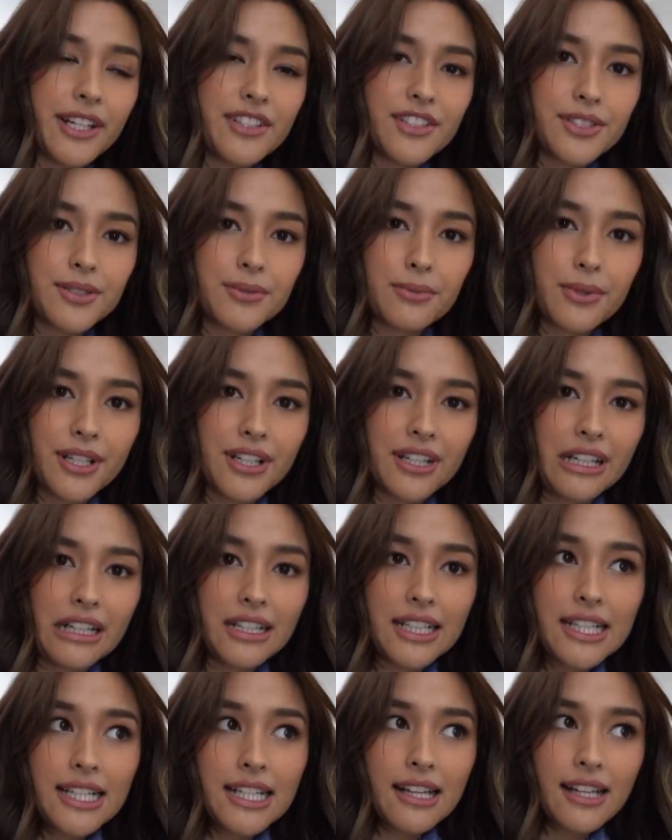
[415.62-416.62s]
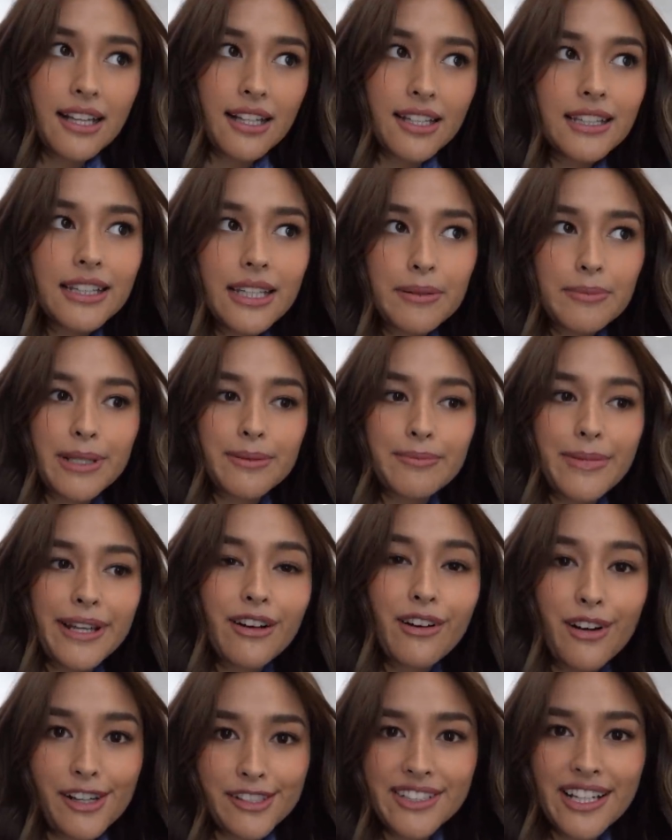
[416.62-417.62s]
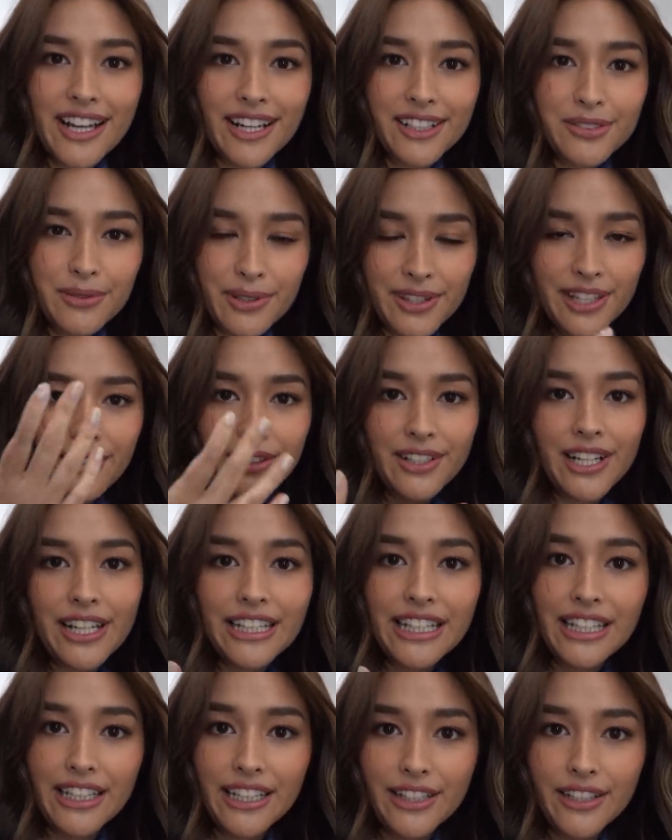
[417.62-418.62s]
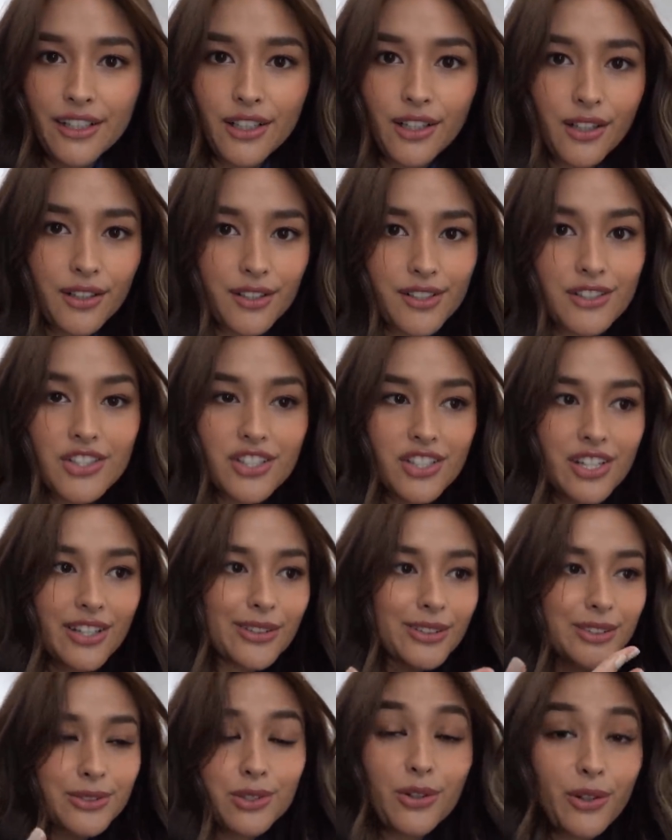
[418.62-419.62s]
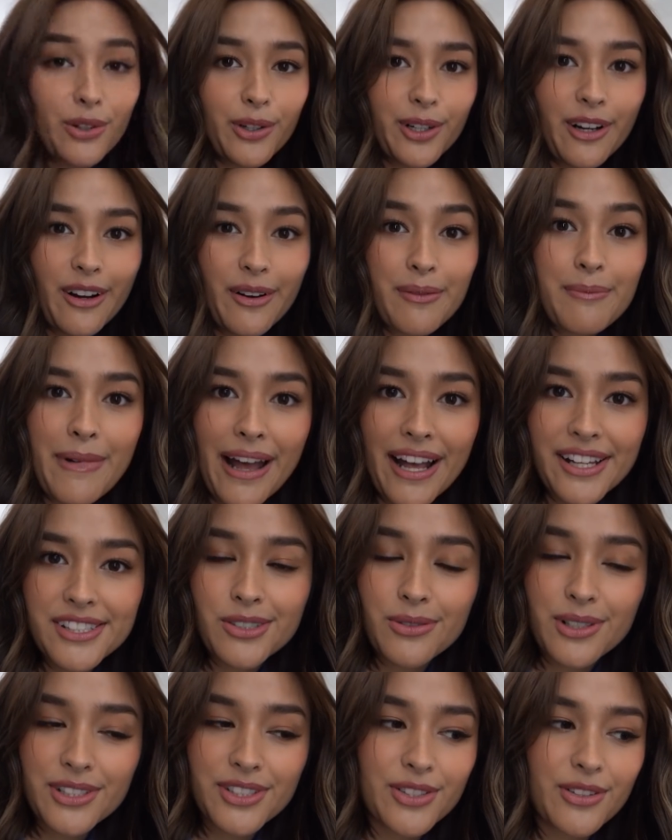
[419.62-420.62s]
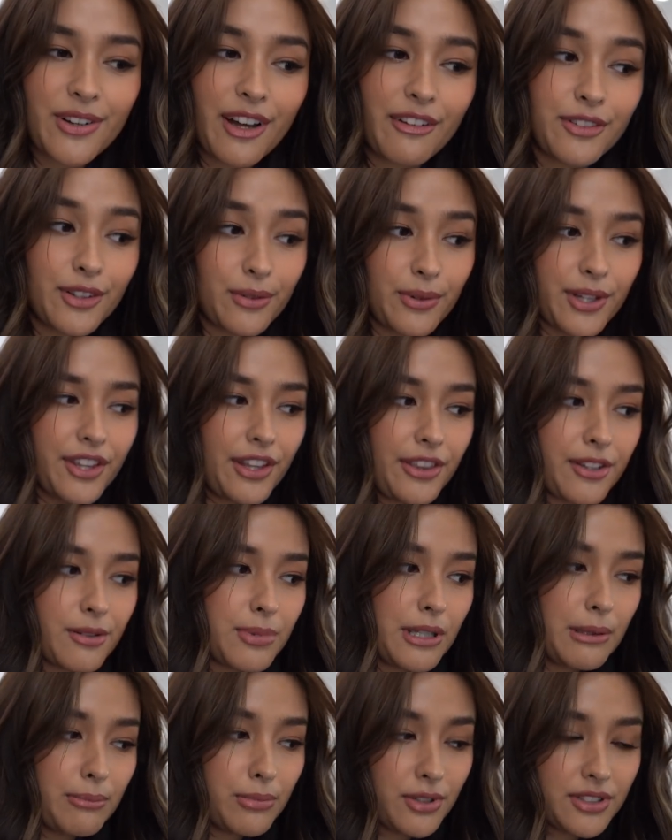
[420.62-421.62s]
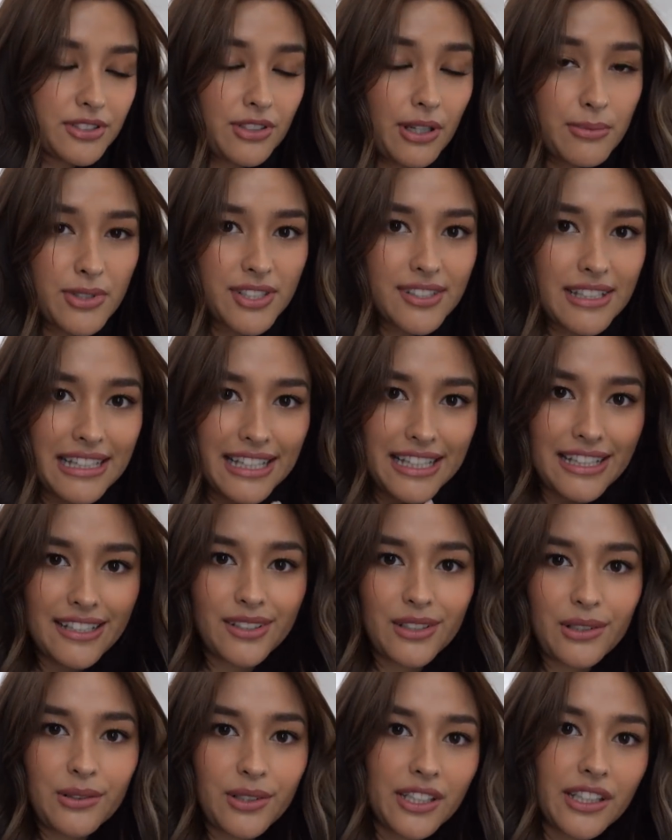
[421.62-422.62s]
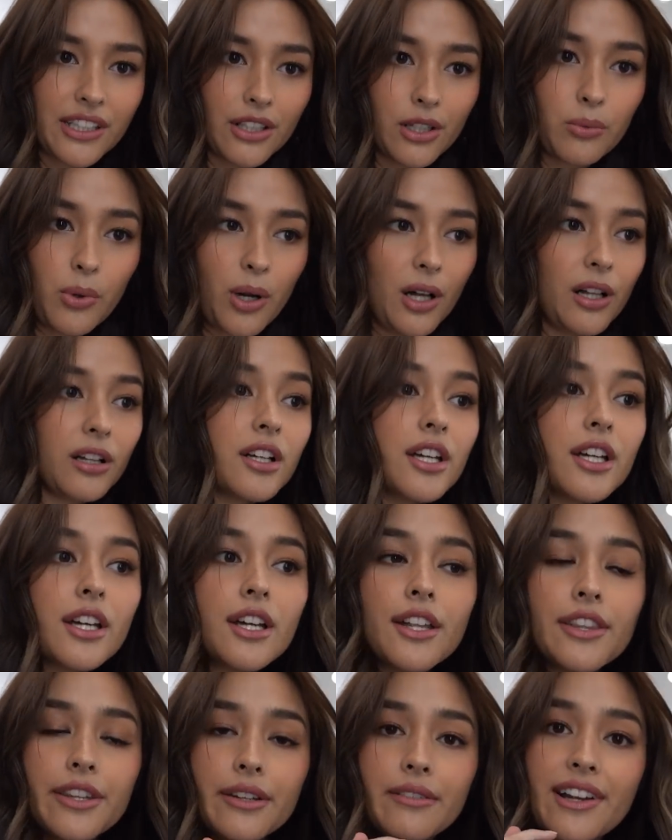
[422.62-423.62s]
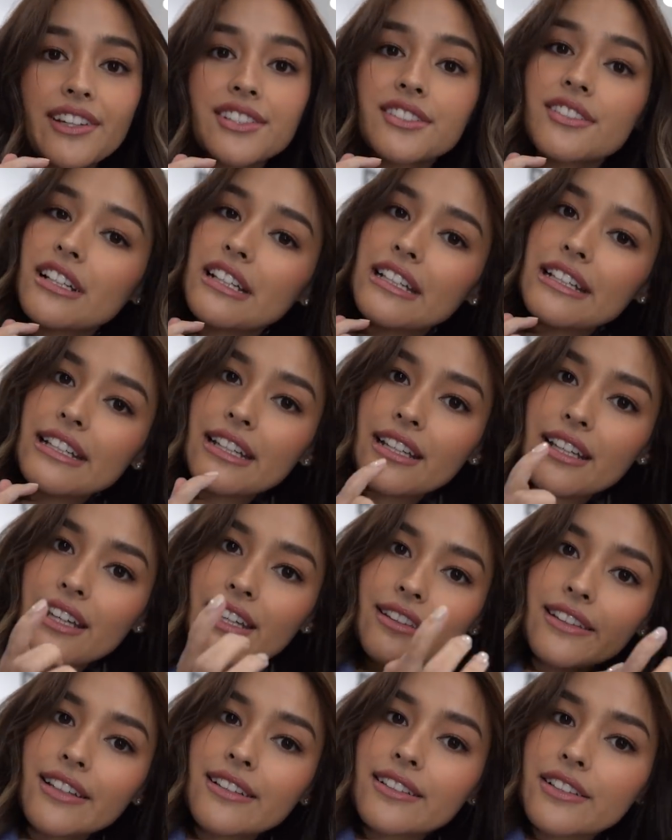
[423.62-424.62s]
I just want to limit my contact without any shield or mask whatsoever with other people. So I'm just going to eat alone here while the rest are eating in